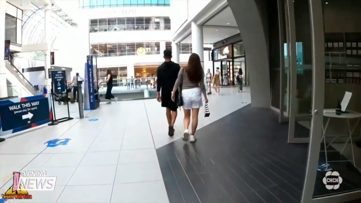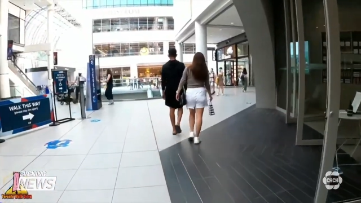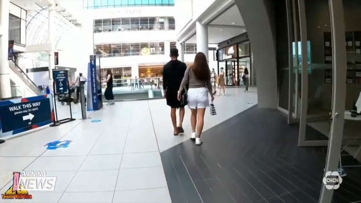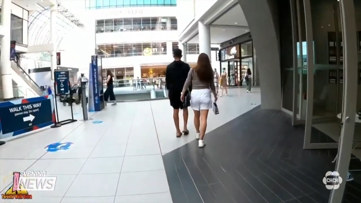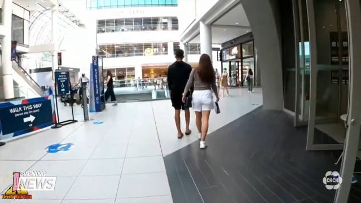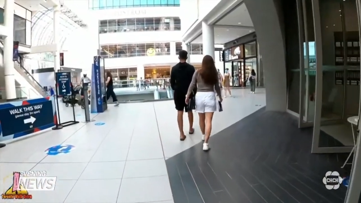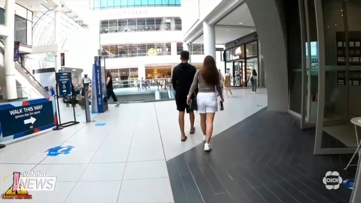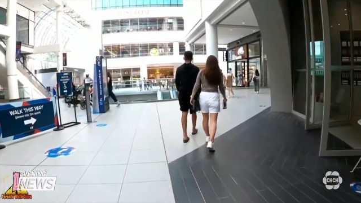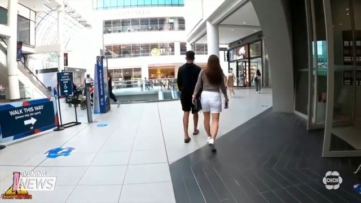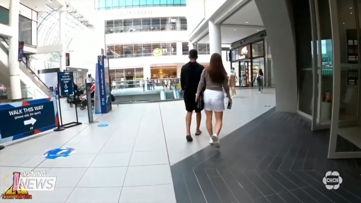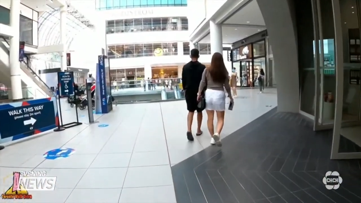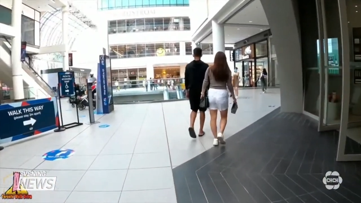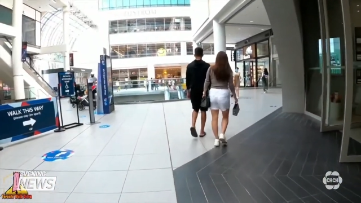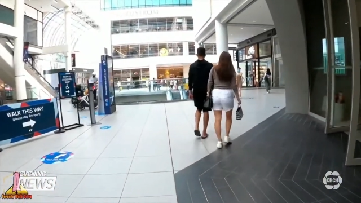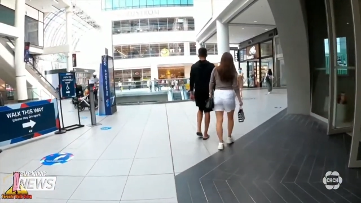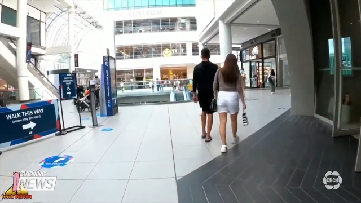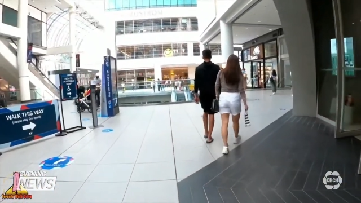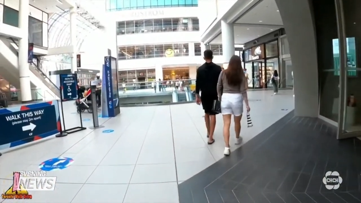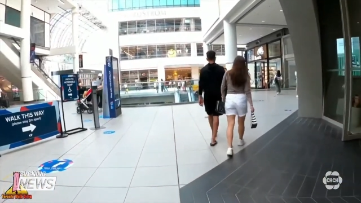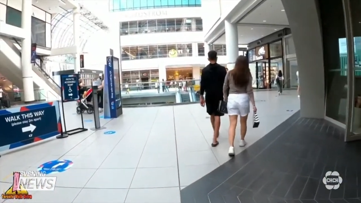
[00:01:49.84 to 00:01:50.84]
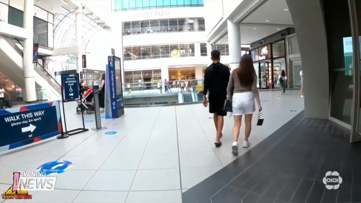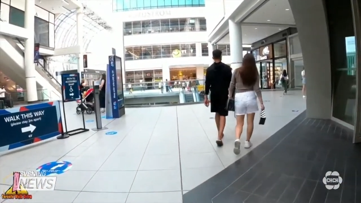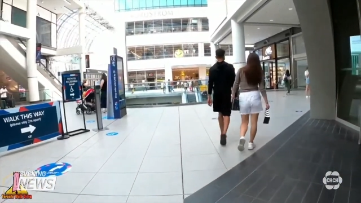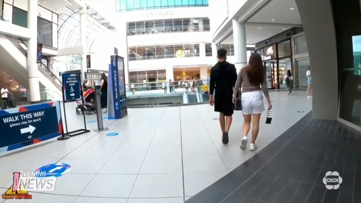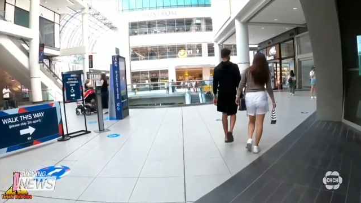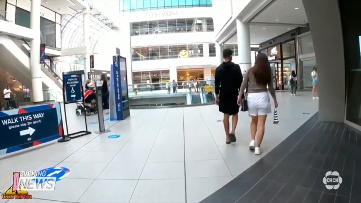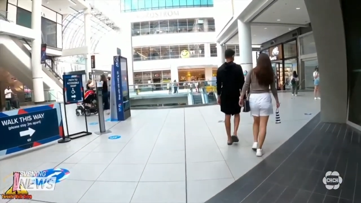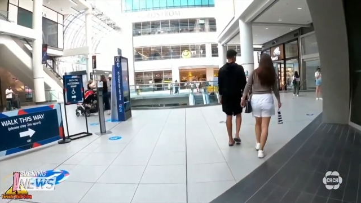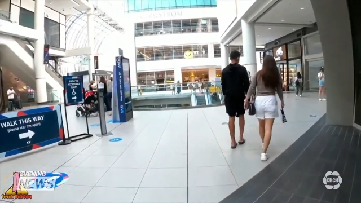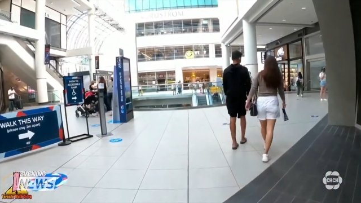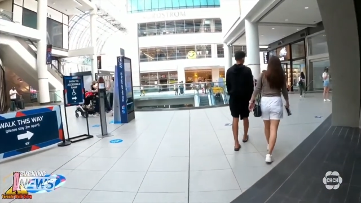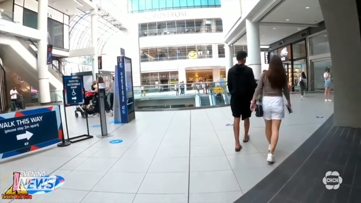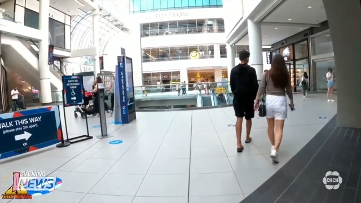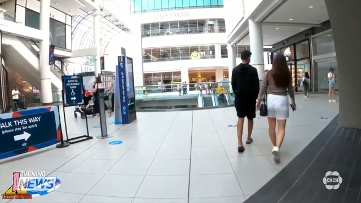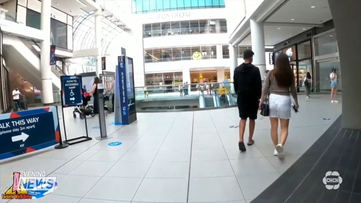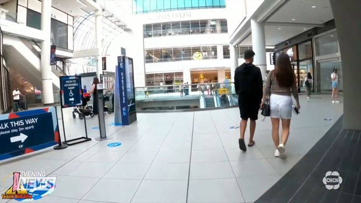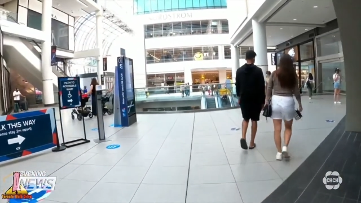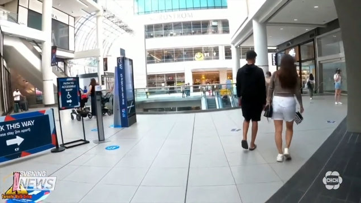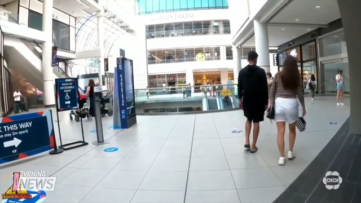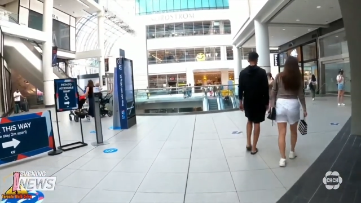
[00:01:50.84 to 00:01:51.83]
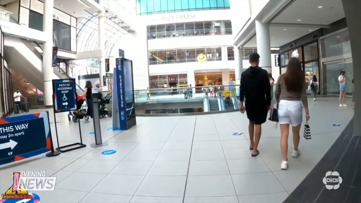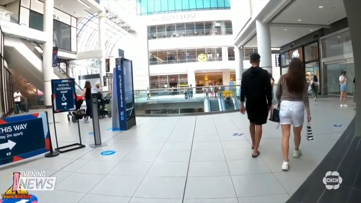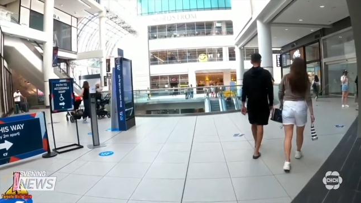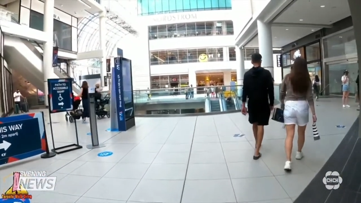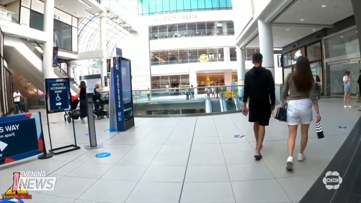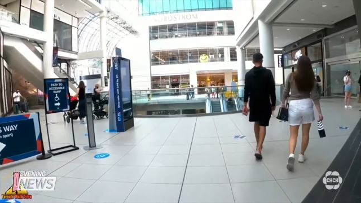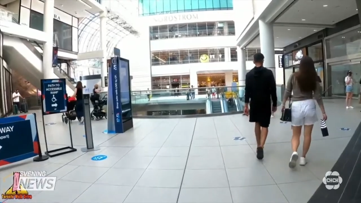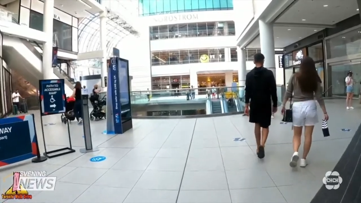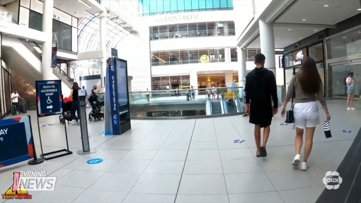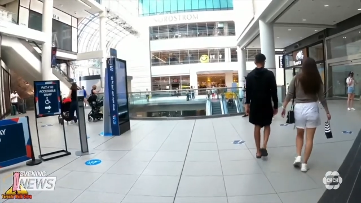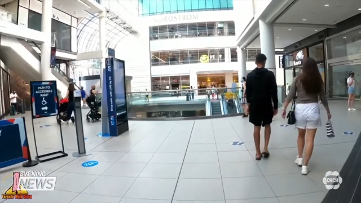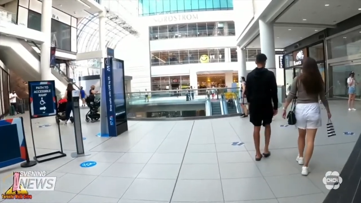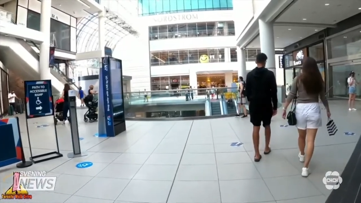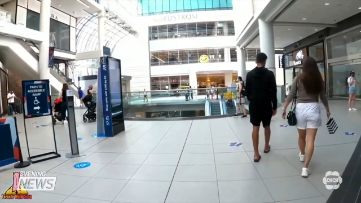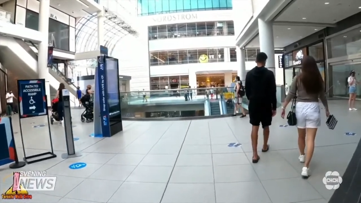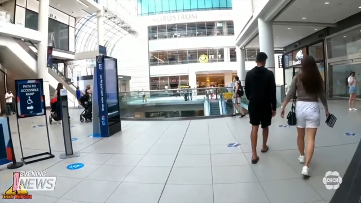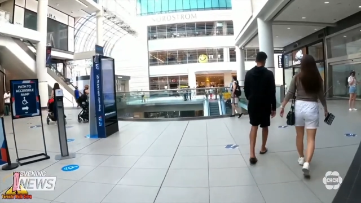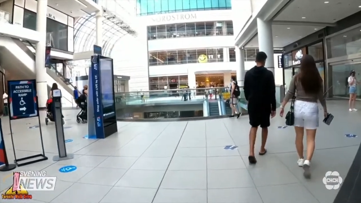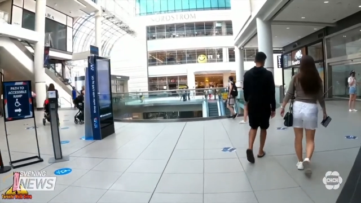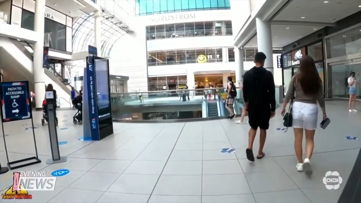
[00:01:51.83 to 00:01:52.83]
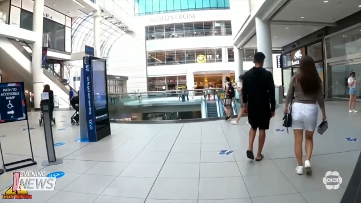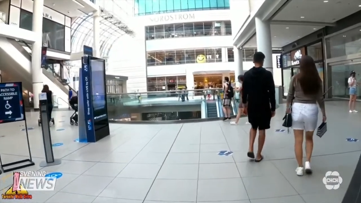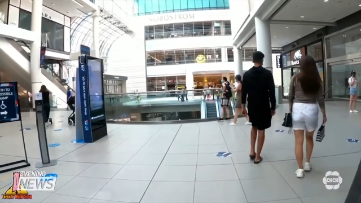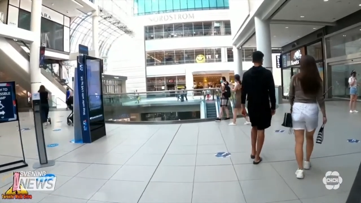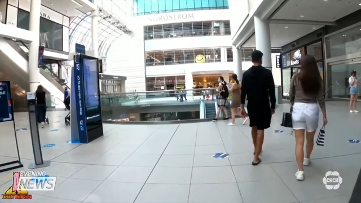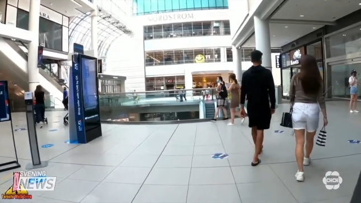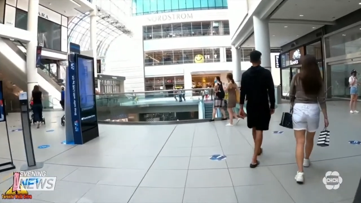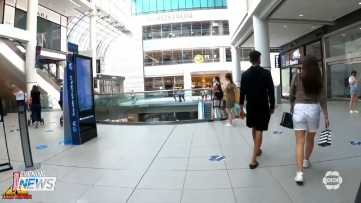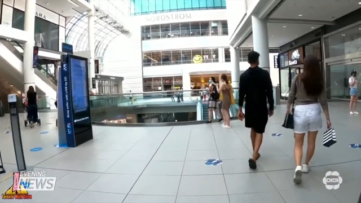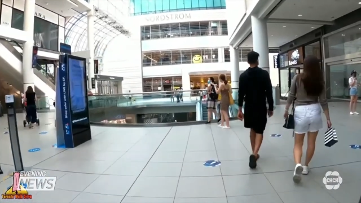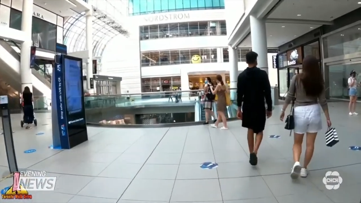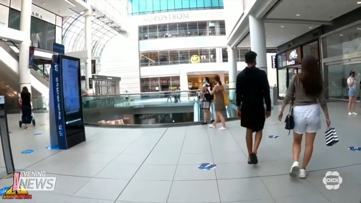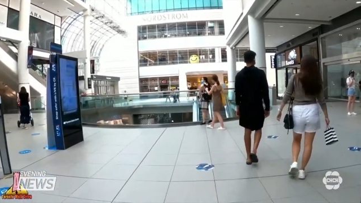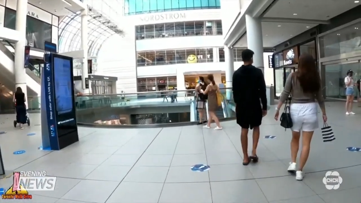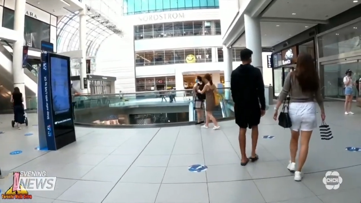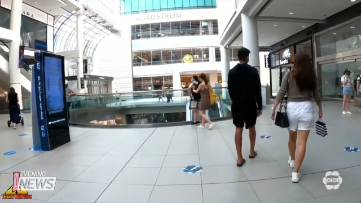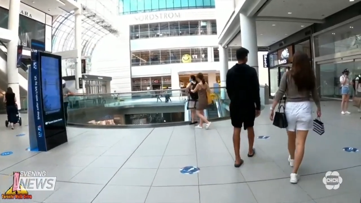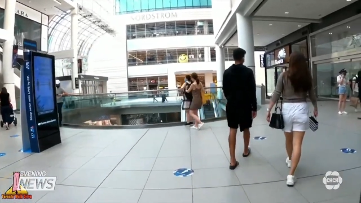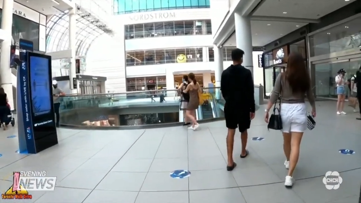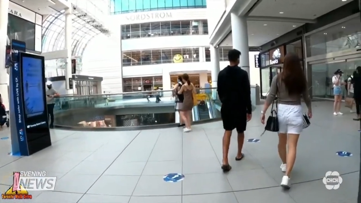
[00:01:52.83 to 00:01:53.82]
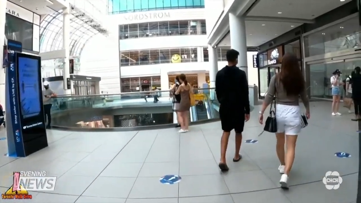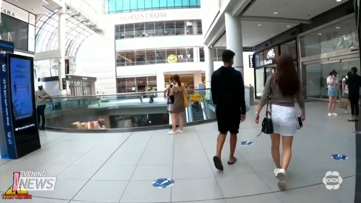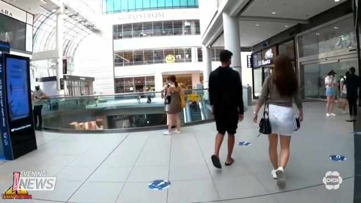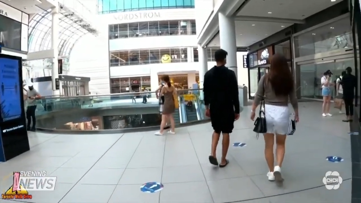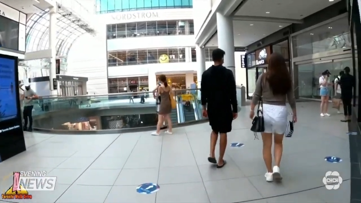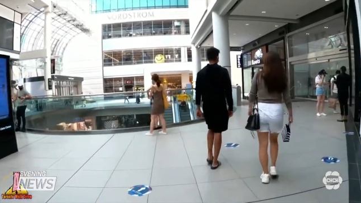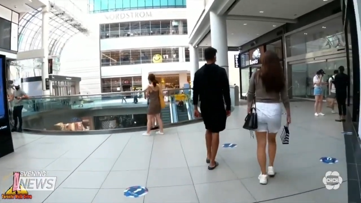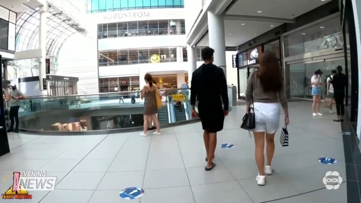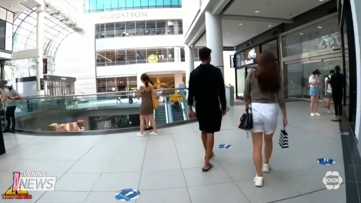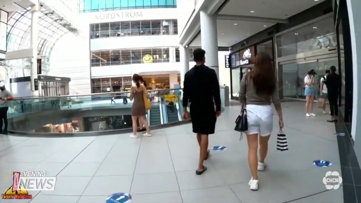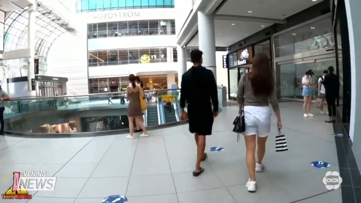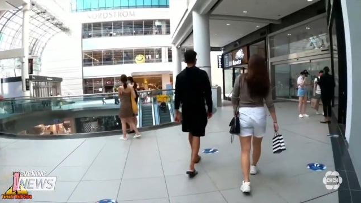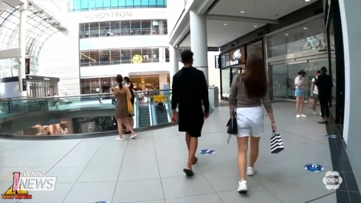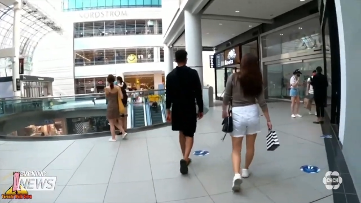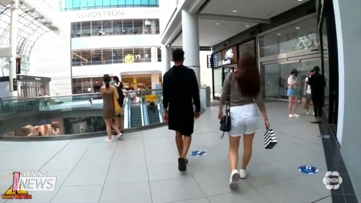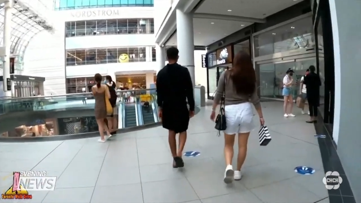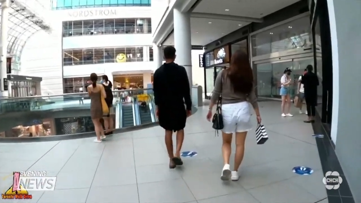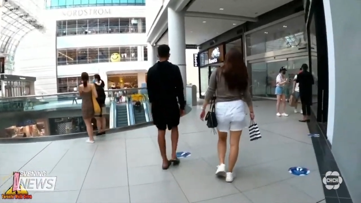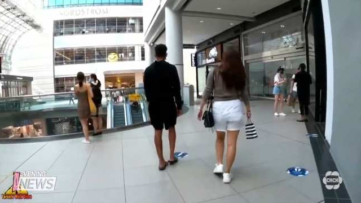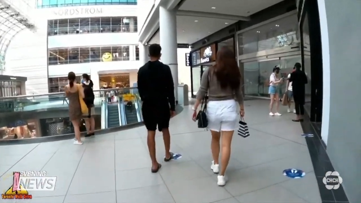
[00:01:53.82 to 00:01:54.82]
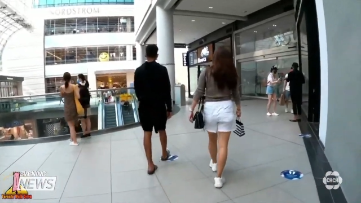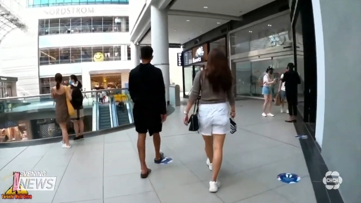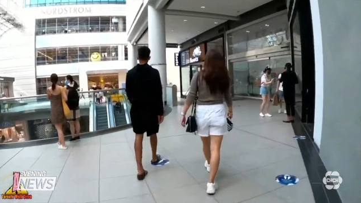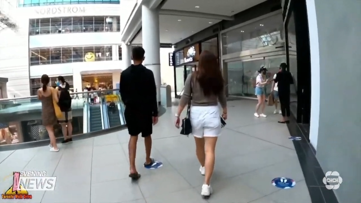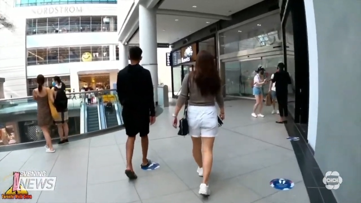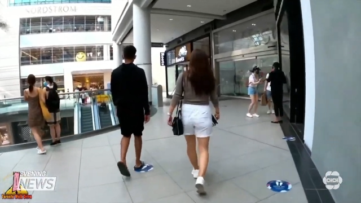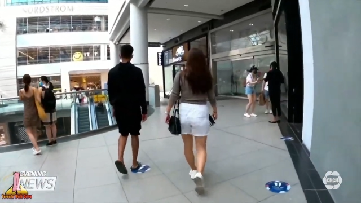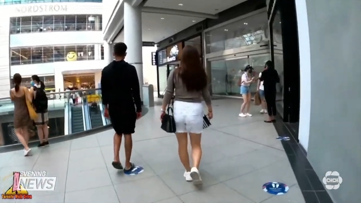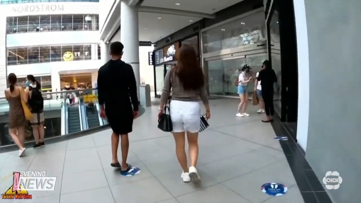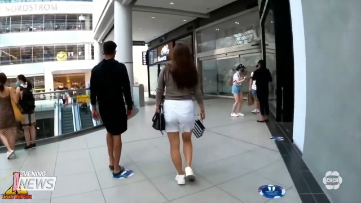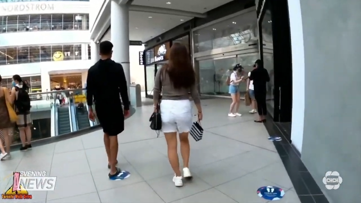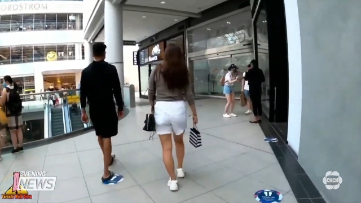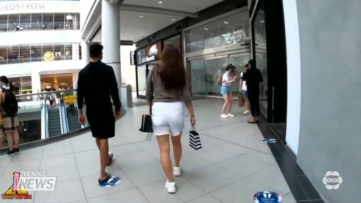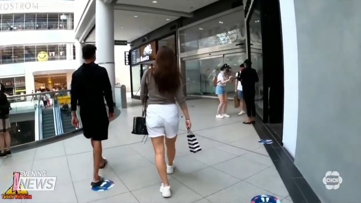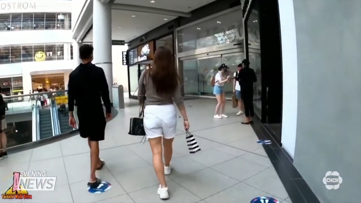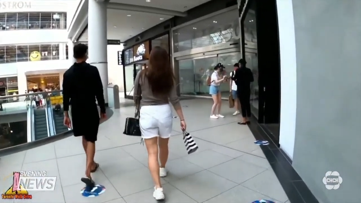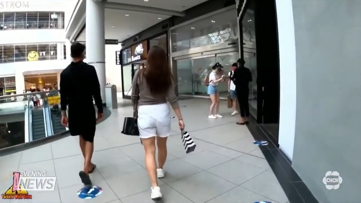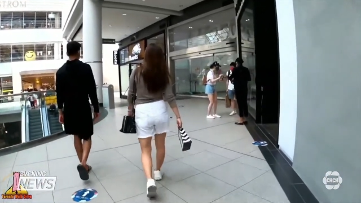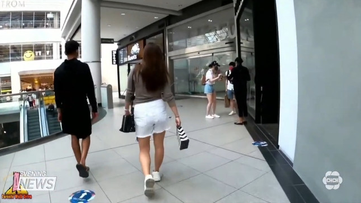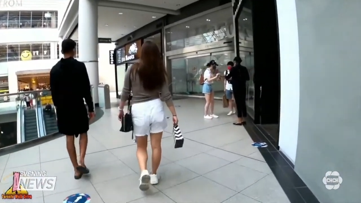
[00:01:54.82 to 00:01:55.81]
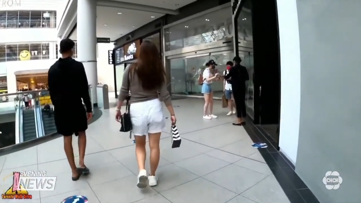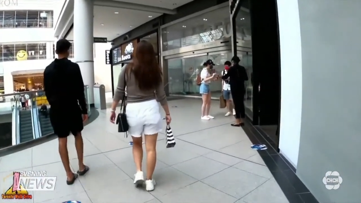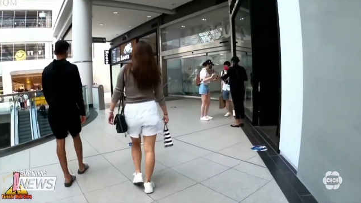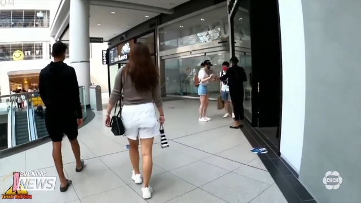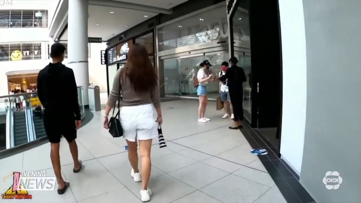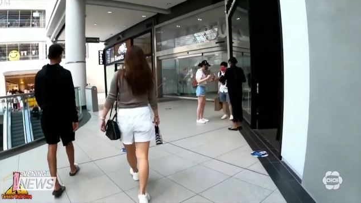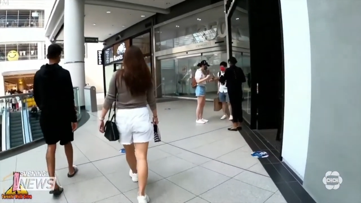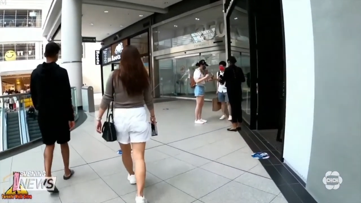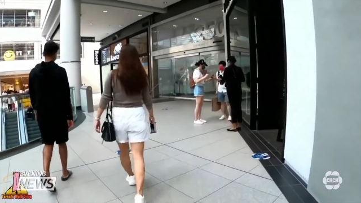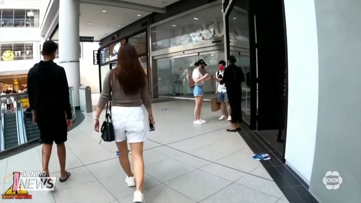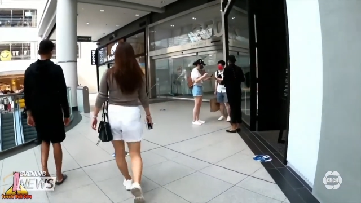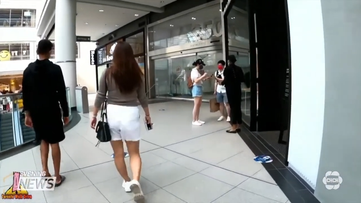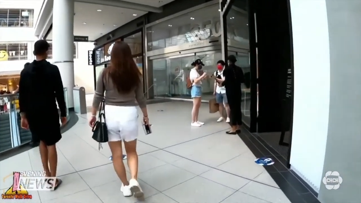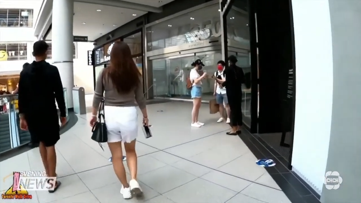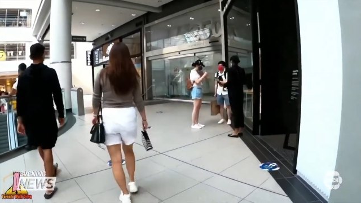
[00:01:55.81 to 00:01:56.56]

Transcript: (no speaker visible)